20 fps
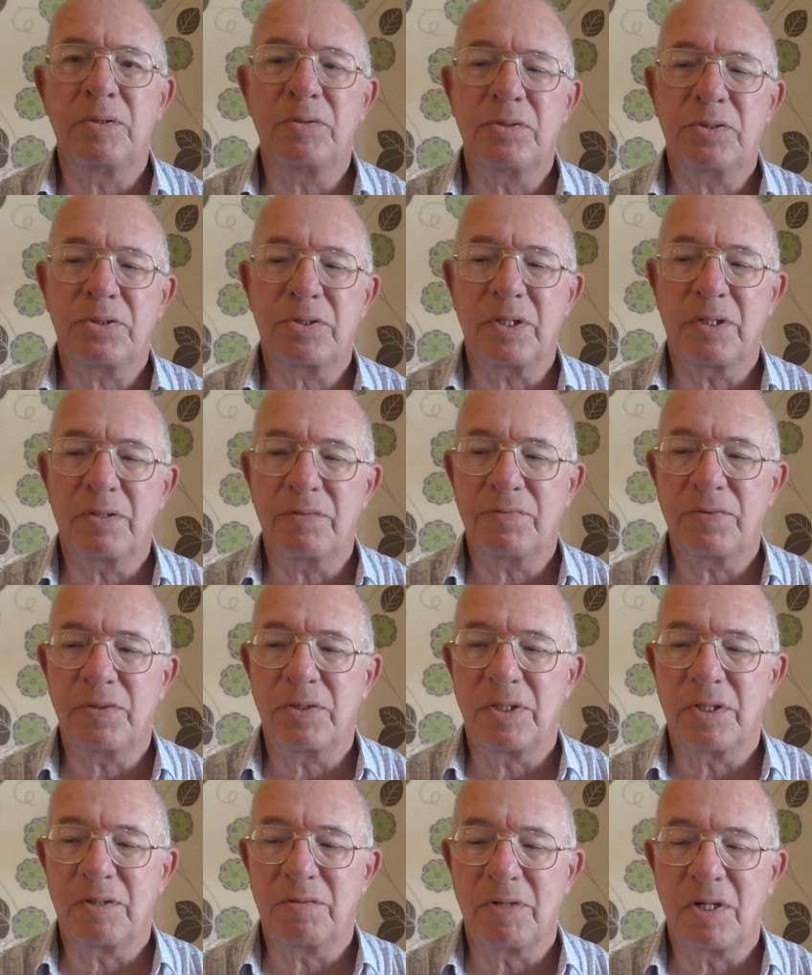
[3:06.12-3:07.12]
do stuff
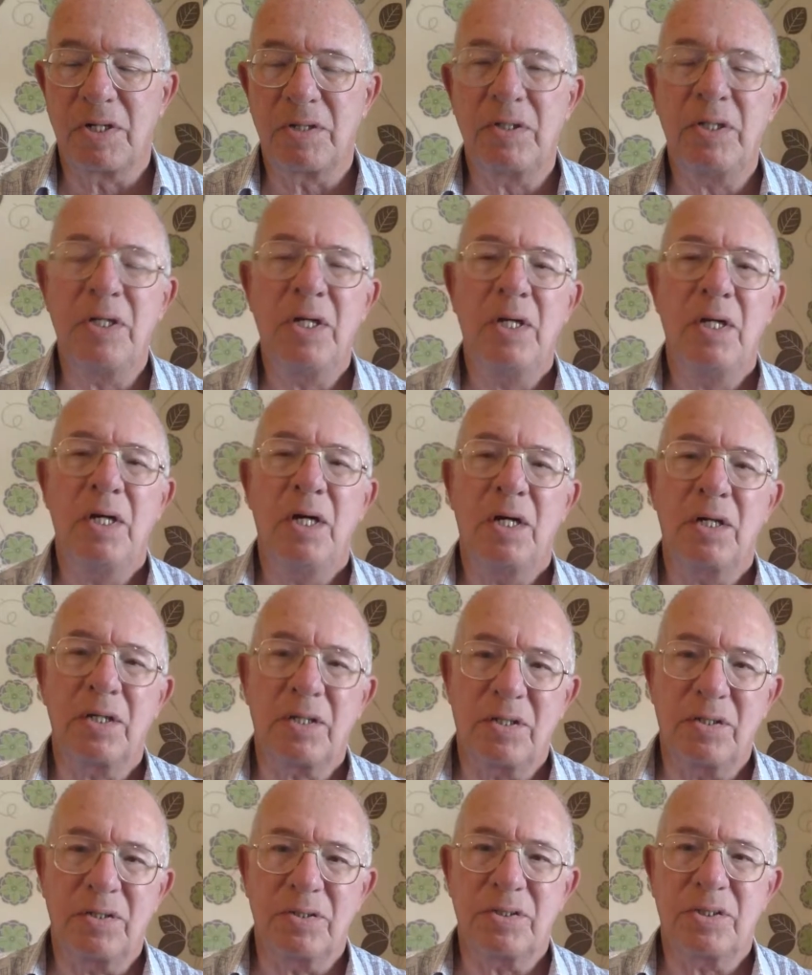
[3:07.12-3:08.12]
on their own,
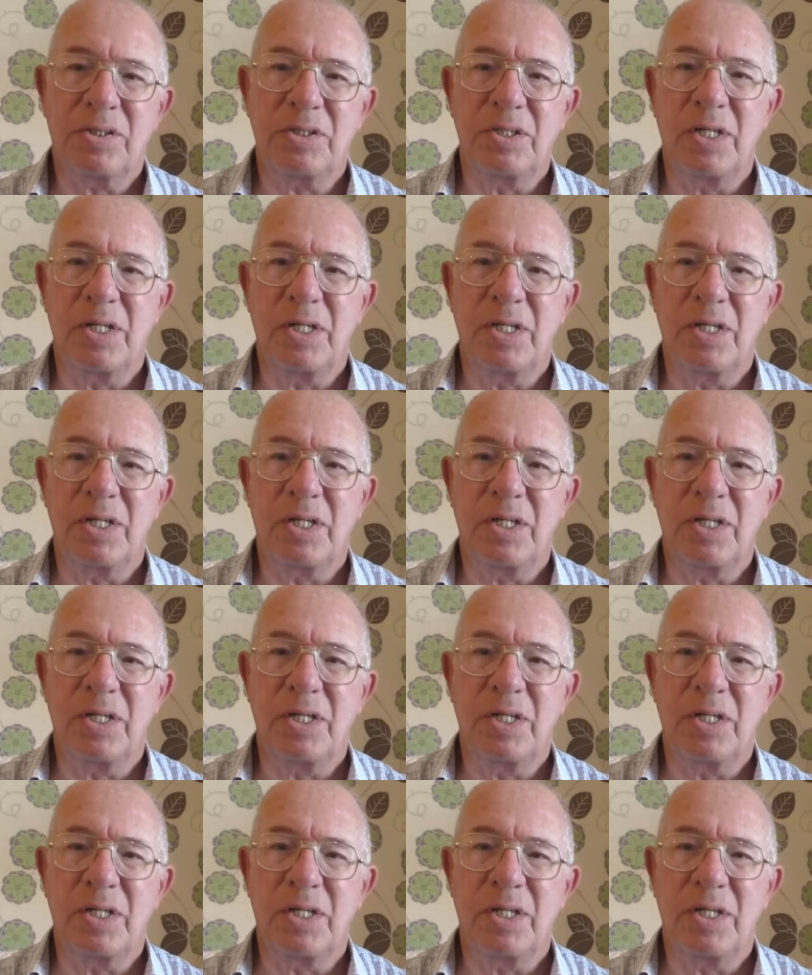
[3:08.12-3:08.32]
I got